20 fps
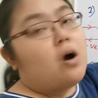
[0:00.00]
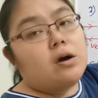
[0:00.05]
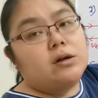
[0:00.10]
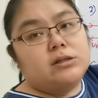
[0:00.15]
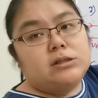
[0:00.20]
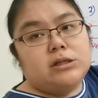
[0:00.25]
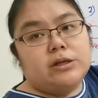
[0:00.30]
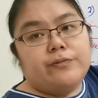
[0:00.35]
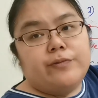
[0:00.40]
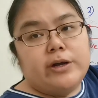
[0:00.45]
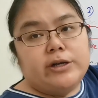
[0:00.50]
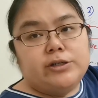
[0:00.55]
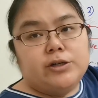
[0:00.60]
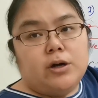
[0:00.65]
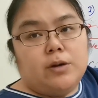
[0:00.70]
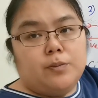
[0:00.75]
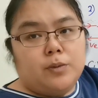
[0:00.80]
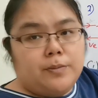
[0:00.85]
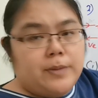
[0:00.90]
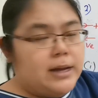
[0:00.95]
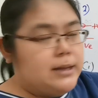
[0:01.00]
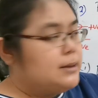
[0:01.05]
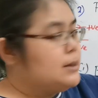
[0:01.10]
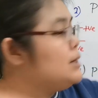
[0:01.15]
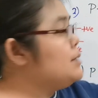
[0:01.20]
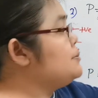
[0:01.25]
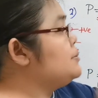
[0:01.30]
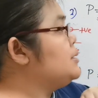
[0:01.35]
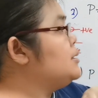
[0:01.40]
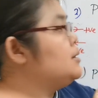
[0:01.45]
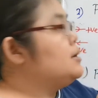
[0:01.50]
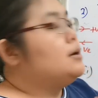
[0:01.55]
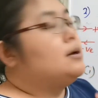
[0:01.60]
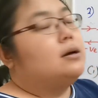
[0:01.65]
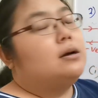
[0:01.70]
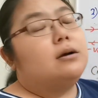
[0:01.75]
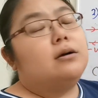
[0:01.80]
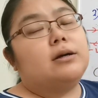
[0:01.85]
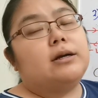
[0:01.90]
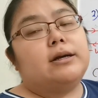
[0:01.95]
conservation of momentum.
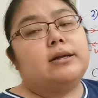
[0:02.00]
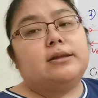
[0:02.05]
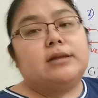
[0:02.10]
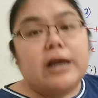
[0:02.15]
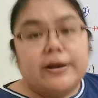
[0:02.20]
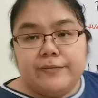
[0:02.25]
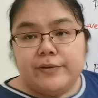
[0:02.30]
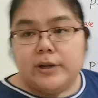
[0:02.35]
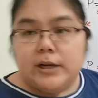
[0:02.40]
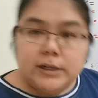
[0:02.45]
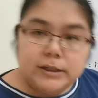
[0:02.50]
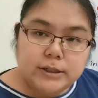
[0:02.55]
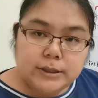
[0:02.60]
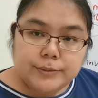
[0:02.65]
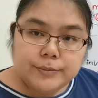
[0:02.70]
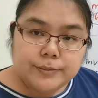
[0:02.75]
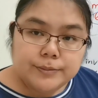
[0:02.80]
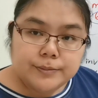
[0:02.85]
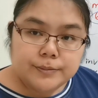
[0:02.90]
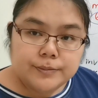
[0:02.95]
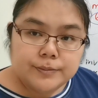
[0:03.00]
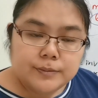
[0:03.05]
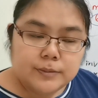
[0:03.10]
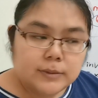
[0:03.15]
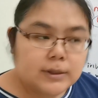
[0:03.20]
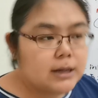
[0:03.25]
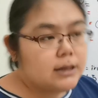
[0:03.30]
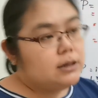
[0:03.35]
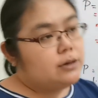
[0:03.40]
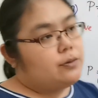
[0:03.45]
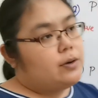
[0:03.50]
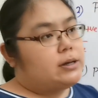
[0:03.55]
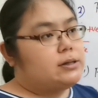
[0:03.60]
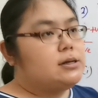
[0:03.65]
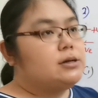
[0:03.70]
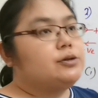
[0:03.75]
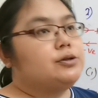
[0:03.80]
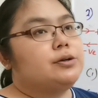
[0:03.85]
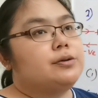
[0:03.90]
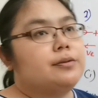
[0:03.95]
Okay, definition. Then the
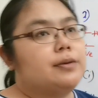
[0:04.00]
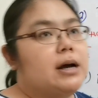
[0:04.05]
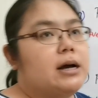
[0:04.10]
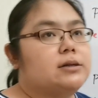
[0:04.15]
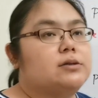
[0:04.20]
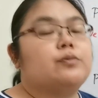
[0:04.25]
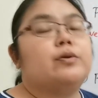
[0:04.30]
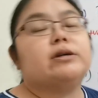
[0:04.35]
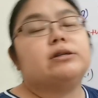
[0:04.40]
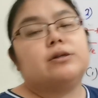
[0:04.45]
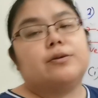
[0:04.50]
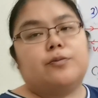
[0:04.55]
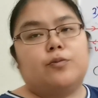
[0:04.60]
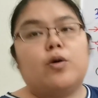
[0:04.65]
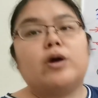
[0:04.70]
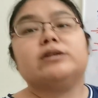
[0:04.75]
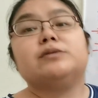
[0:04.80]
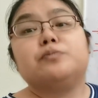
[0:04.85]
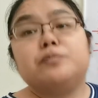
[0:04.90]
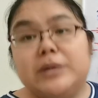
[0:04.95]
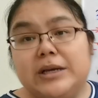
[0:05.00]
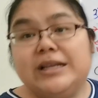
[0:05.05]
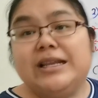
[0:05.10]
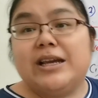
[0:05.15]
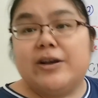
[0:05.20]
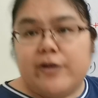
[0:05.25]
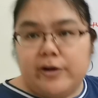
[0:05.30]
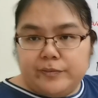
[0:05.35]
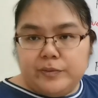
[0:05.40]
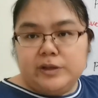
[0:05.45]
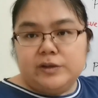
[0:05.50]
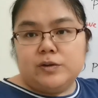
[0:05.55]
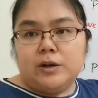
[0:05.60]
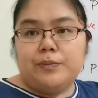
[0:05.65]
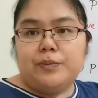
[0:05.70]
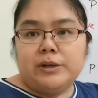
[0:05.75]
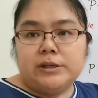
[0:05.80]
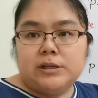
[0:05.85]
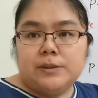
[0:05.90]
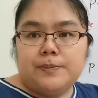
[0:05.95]
question should ask what's meaning of this
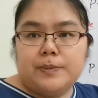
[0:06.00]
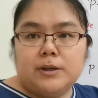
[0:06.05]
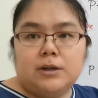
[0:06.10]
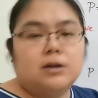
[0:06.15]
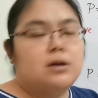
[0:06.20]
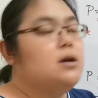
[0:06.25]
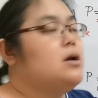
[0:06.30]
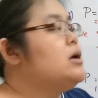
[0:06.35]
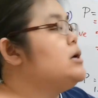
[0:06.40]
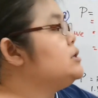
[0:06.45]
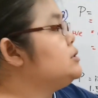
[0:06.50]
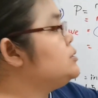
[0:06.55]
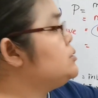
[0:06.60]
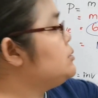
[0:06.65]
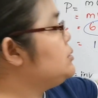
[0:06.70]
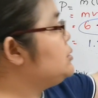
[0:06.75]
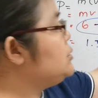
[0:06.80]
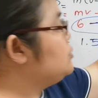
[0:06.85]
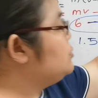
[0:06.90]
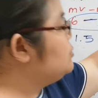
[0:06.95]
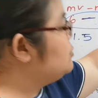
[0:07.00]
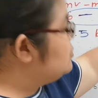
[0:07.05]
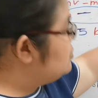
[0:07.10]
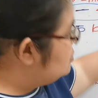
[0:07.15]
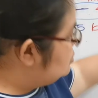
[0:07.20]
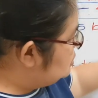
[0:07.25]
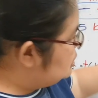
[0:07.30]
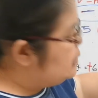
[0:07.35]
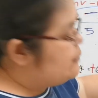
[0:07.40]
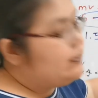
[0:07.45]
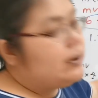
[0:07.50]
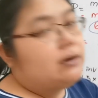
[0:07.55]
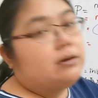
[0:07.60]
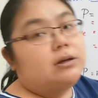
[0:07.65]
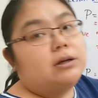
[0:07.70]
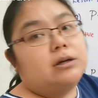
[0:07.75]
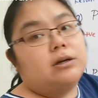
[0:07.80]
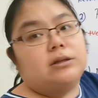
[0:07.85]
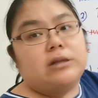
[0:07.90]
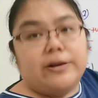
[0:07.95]
one principle. So you need to give out
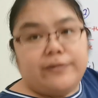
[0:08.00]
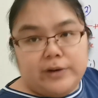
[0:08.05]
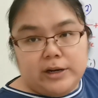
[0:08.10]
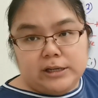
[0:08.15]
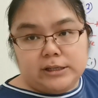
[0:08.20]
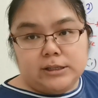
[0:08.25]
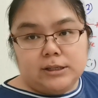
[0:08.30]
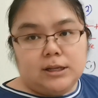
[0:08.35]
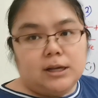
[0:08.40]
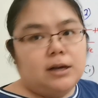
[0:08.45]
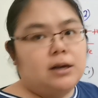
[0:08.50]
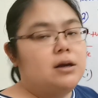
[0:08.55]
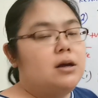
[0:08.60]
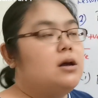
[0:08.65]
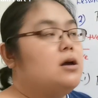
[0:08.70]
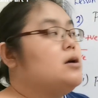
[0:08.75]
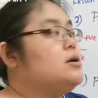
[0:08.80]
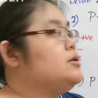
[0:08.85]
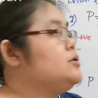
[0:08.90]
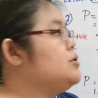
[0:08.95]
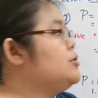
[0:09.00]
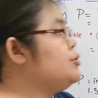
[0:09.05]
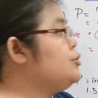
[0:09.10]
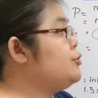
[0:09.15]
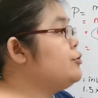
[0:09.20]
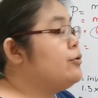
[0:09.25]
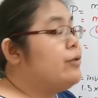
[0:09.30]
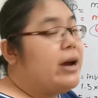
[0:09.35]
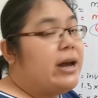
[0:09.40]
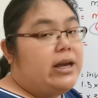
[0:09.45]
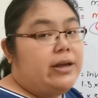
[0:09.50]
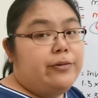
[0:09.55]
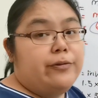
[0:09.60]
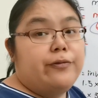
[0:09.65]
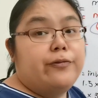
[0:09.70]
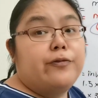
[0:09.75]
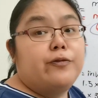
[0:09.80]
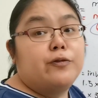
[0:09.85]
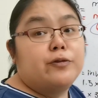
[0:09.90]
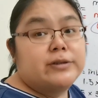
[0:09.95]
the definition. So you write in
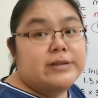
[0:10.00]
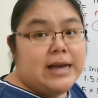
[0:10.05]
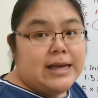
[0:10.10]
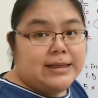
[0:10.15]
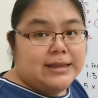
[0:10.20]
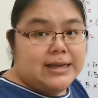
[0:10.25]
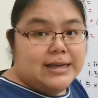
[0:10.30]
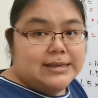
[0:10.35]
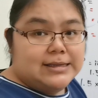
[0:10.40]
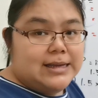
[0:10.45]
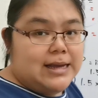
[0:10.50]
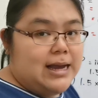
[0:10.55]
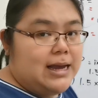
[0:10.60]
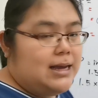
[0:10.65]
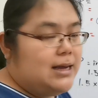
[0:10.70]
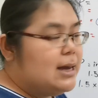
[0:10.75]
full sentence.